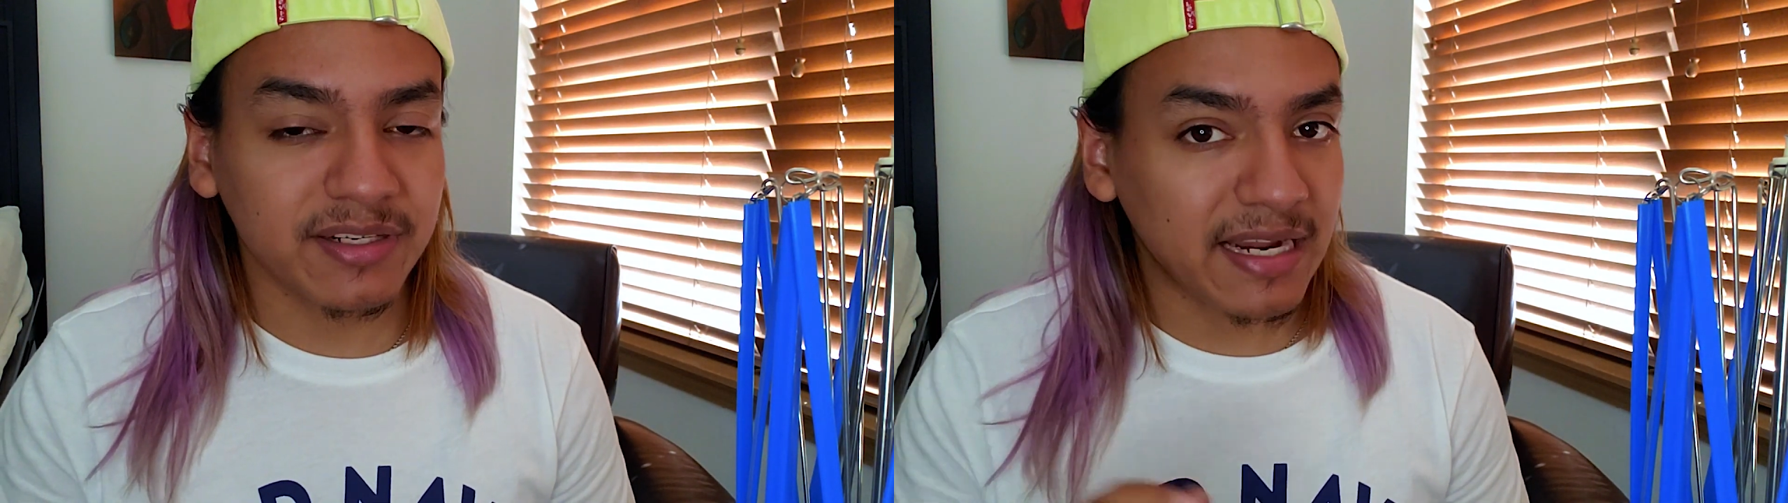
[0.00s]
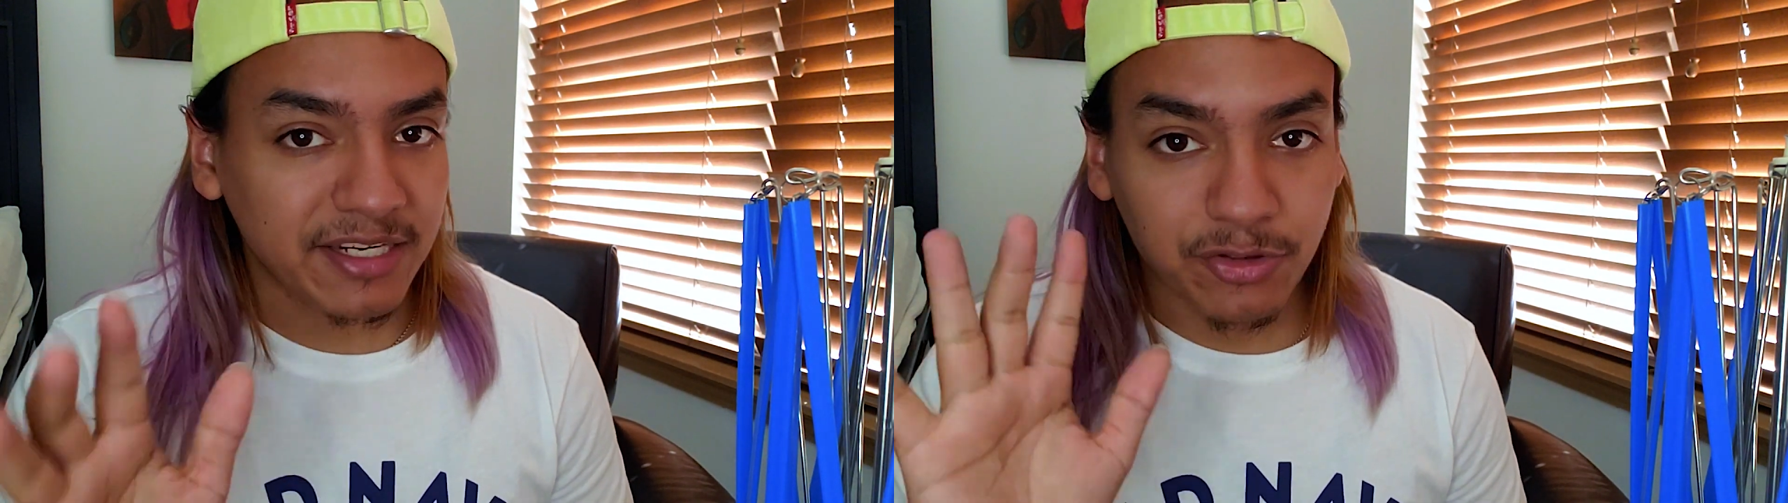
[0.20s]

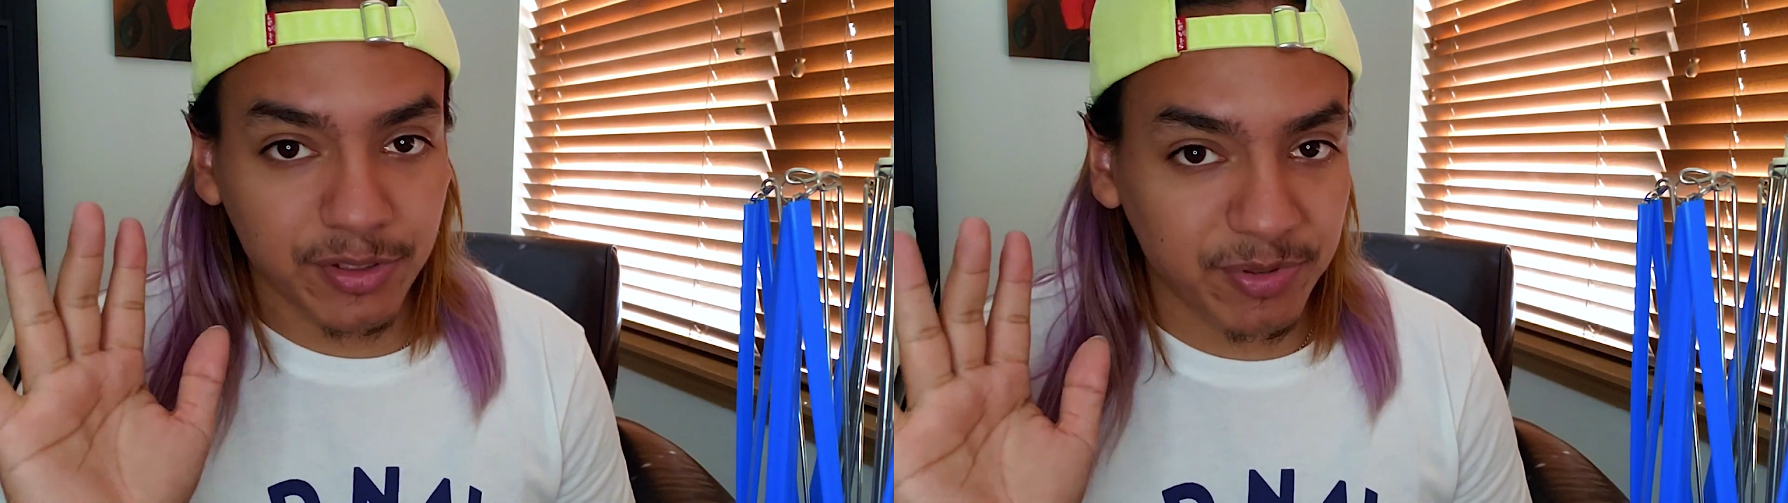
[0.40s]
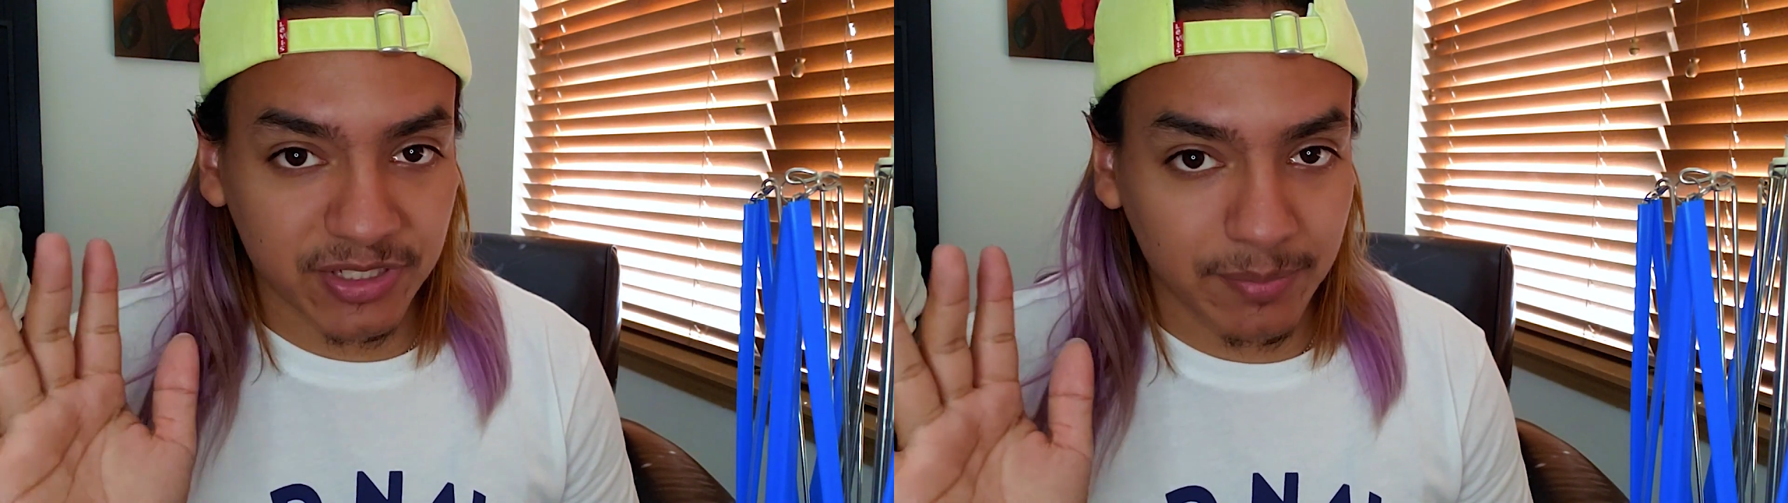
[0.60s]

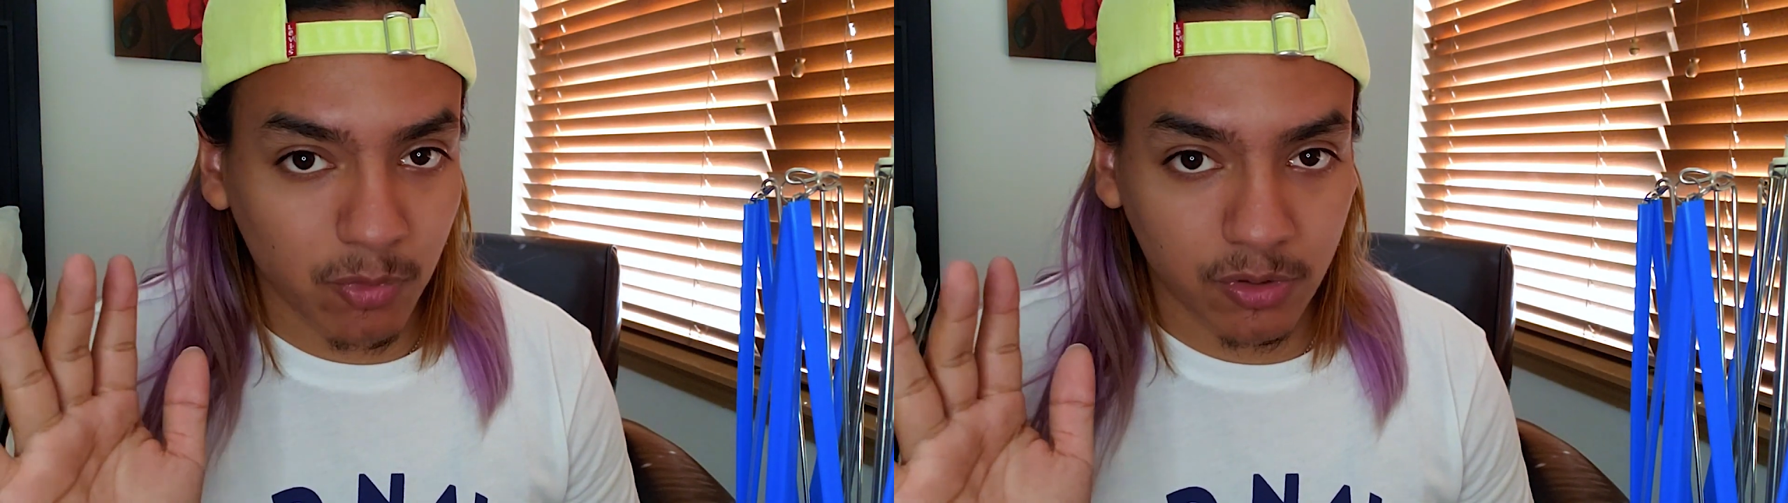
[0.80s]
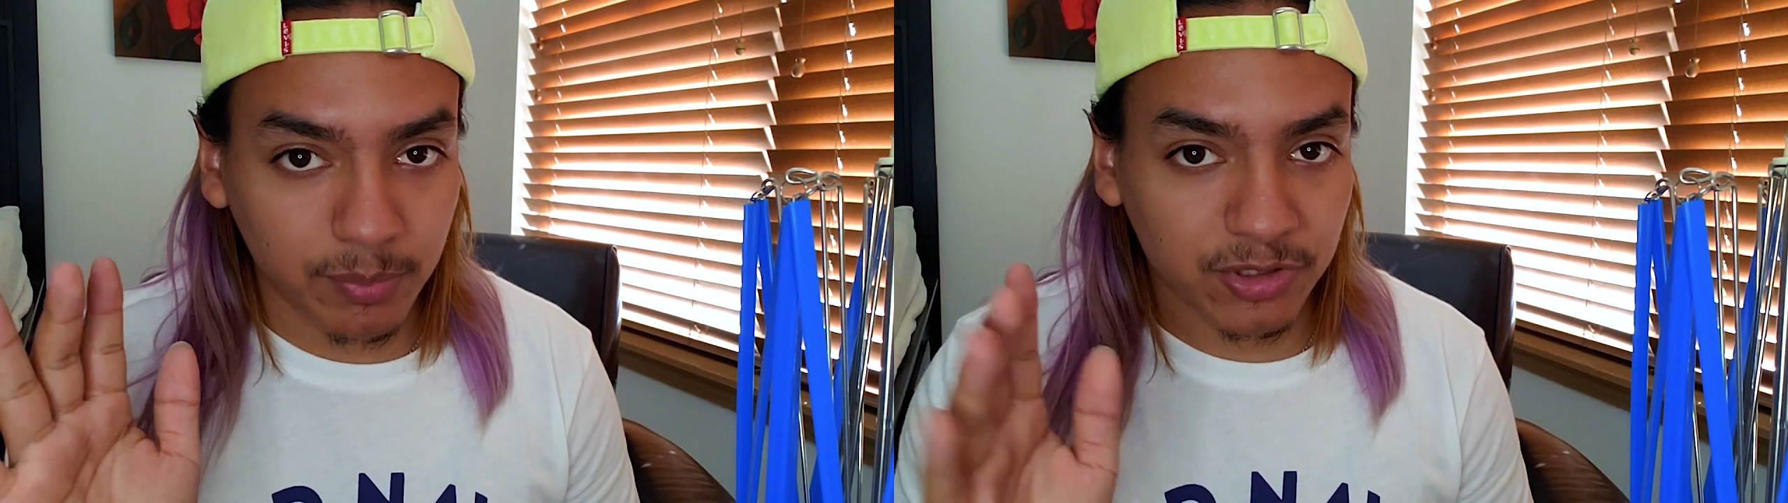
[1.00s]
93%
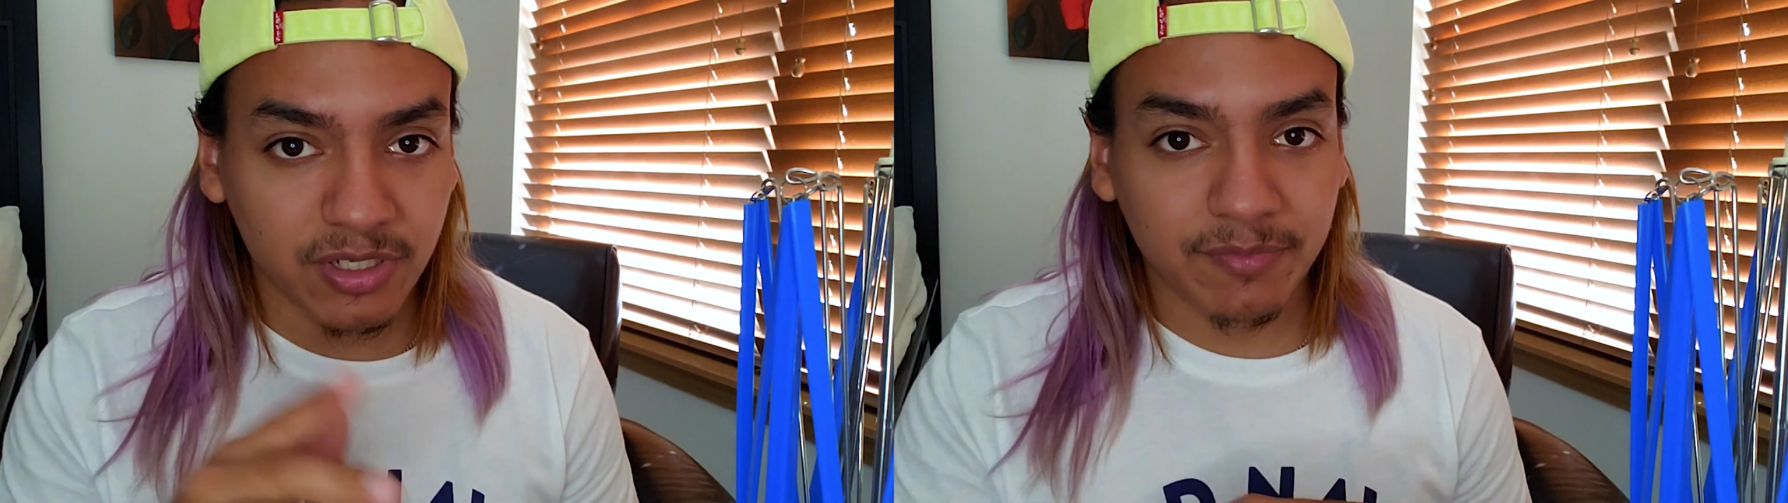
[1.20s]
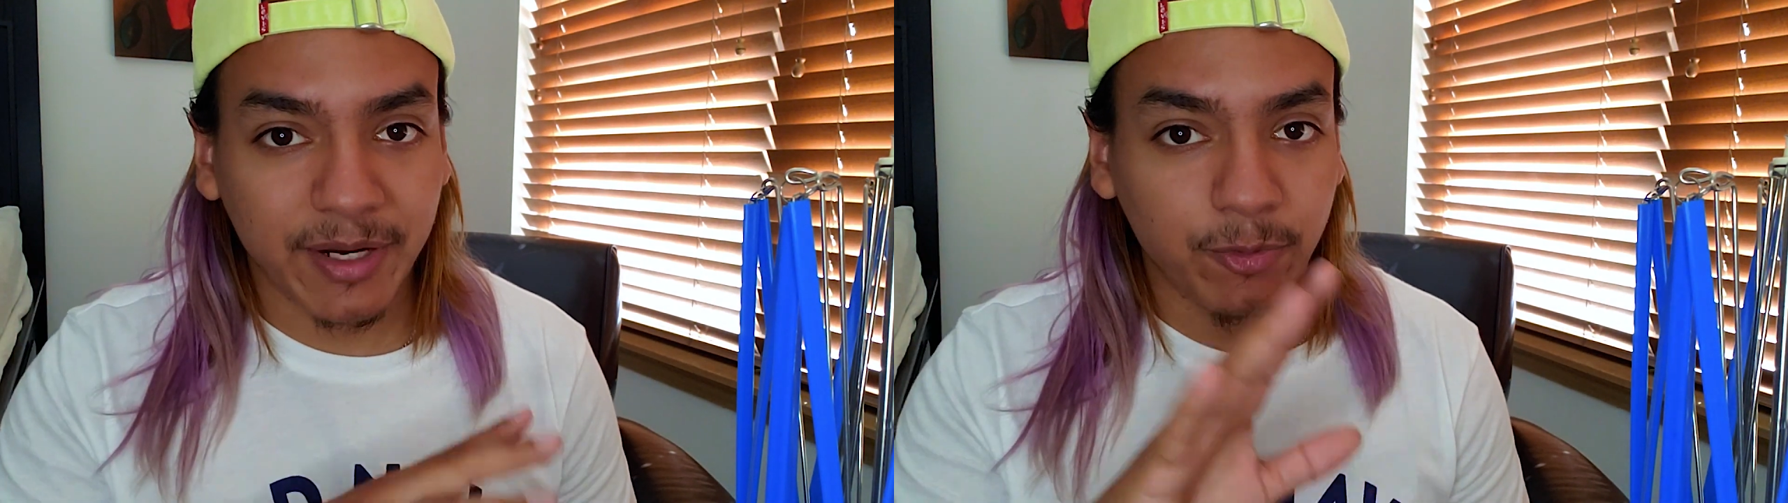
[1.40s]
more
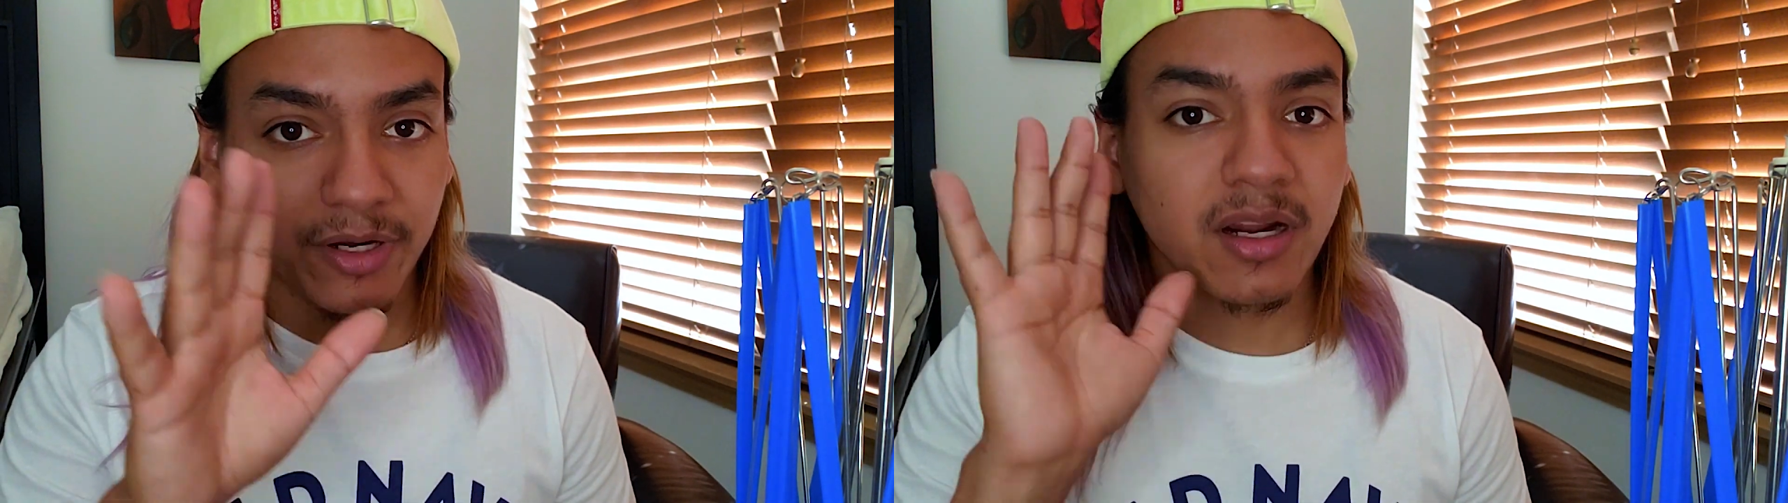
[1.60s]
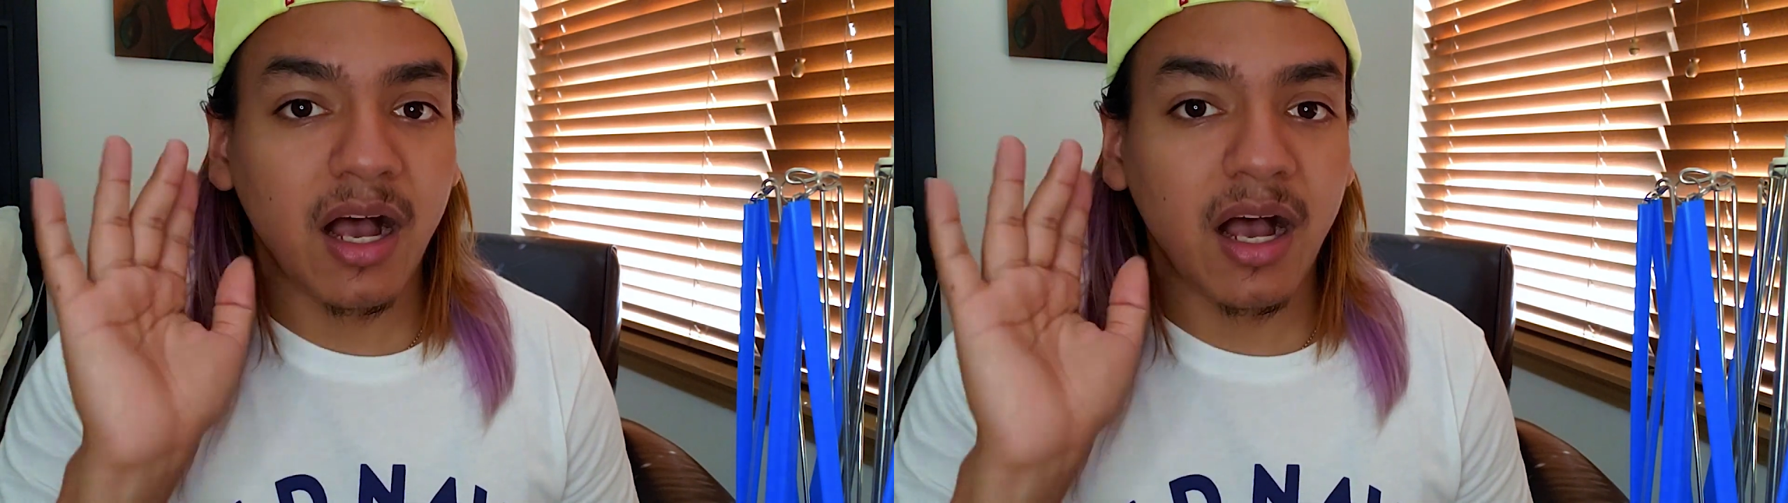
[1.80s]
percent of my work